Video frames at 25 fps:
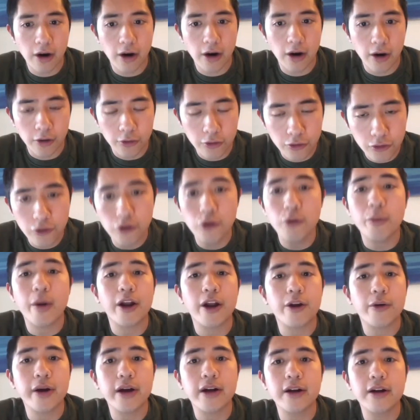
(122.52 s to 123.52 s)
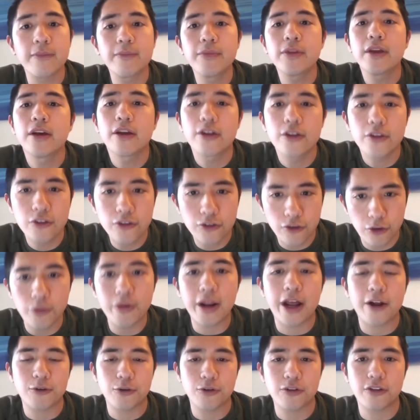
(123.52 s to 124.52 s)
are two rhetoric, two
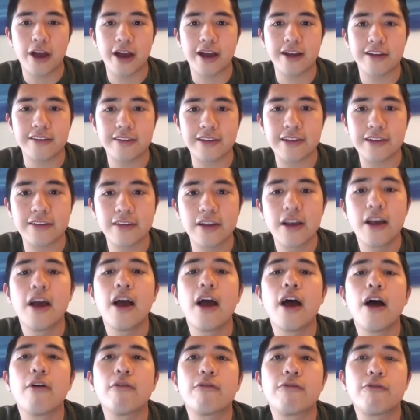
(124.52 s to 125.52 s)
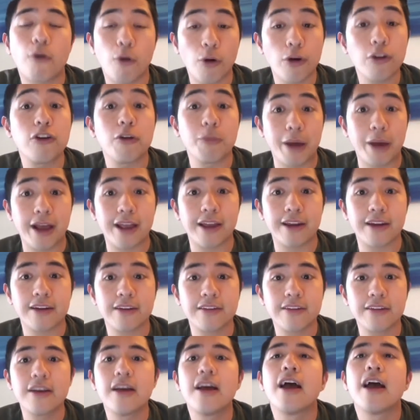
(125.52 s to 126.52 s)
natural sciences, four
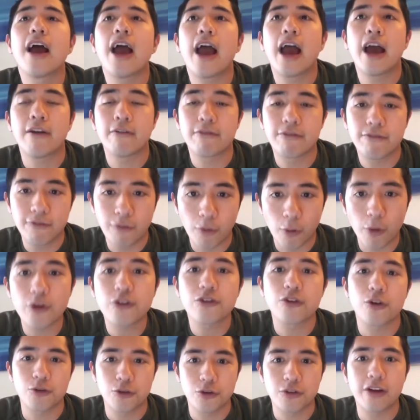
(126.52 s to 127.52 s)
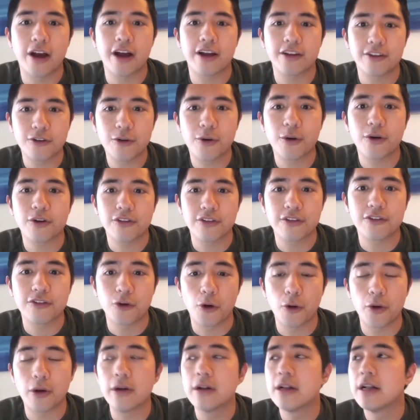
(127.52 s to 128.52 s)
humanities, and four social science courses
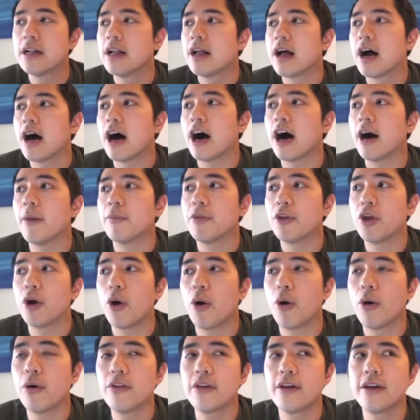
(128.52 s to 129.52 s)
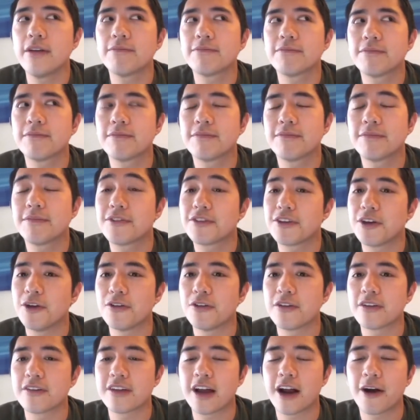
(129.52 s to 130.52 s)
total. Um, you only,
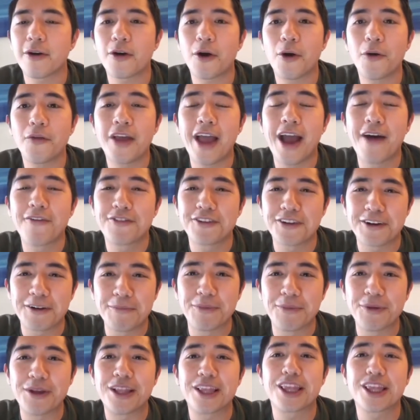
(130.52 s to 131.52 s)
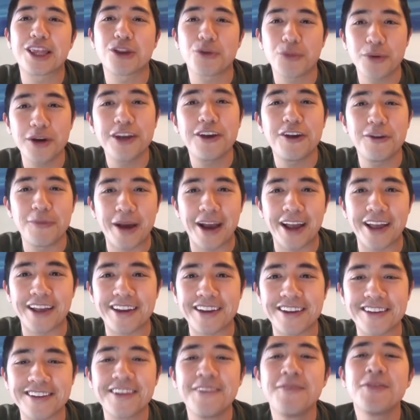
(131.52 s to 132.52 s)
excuse the siren, only have to complete three
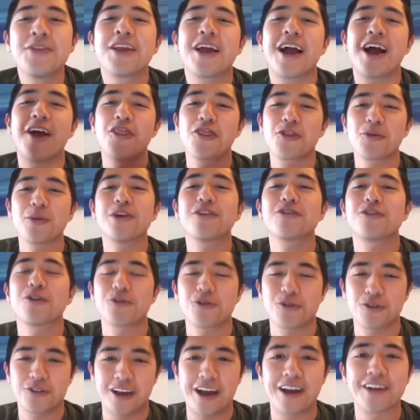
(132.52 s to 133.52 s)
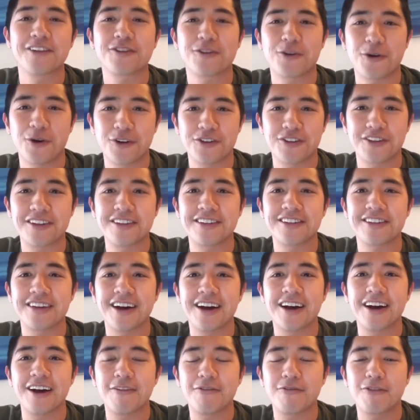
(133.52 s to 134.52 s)
humanities and three social science courses
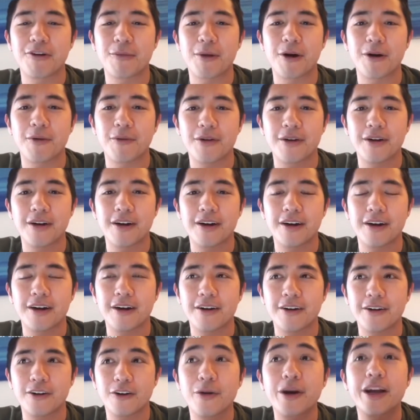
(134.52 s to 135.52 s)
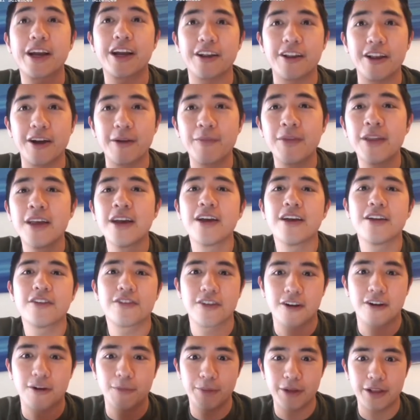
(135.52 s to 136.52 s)
uh, from our uh, curriculum
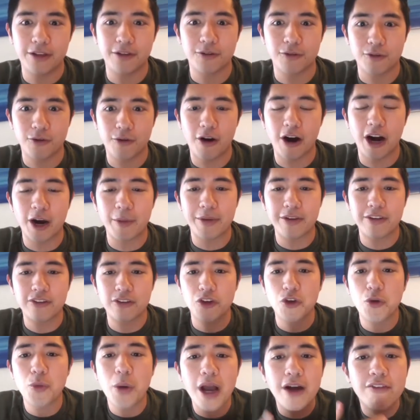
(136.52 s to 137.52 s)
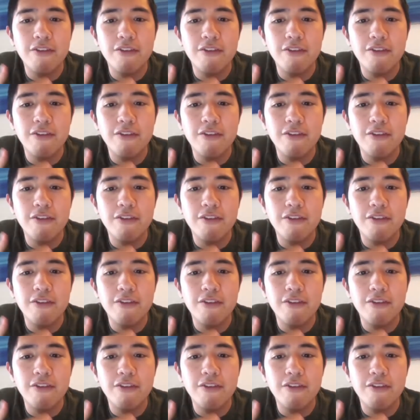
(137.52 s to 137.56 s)
to complete those requirements. So you have a